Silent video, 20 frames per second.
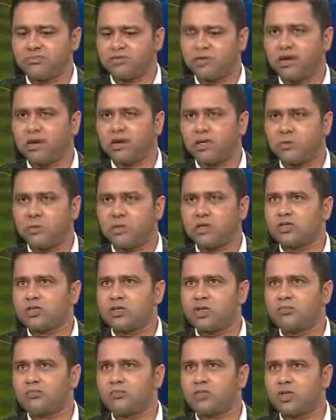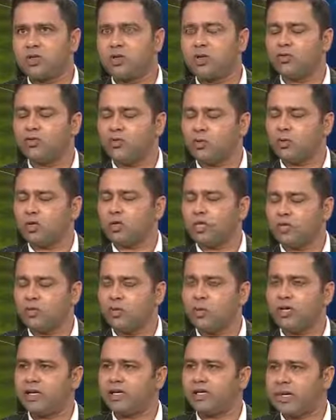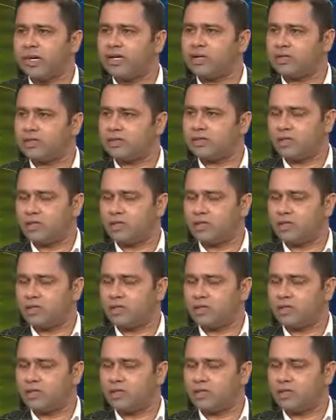end up with, say, 3 or 4 T20 titles.